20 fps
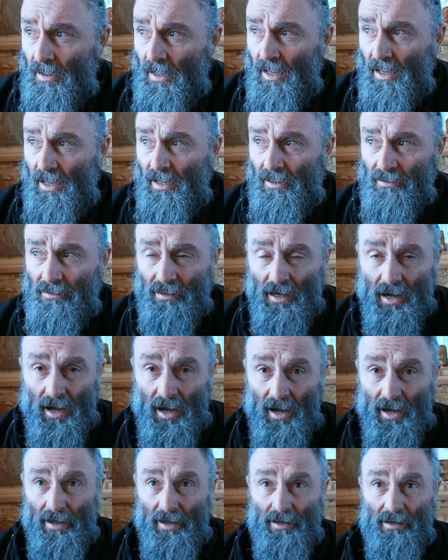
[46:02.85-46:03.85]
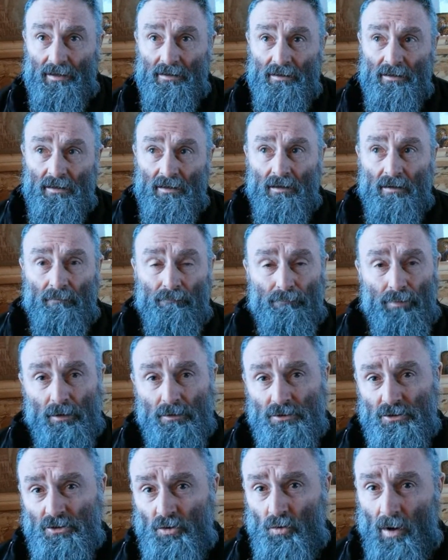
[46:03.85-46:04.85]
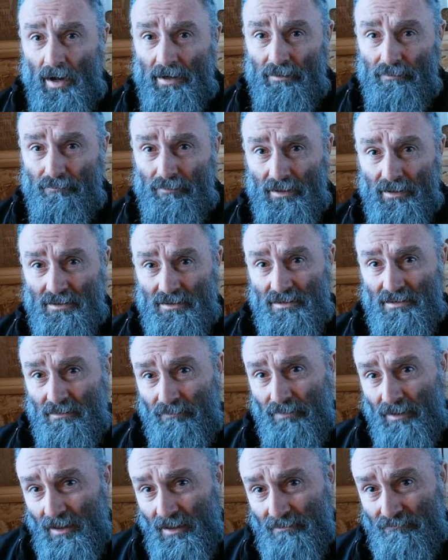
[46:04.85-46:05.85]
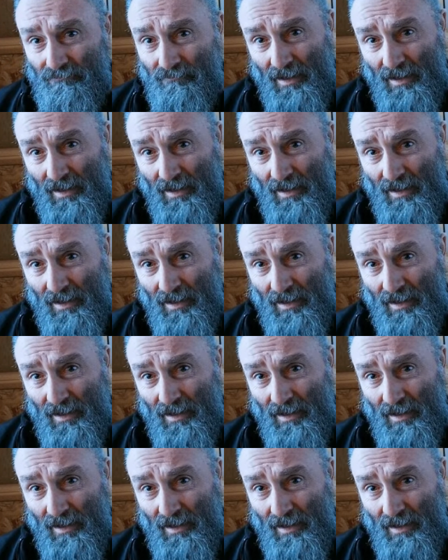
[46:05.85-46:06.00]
And I post quite a bit about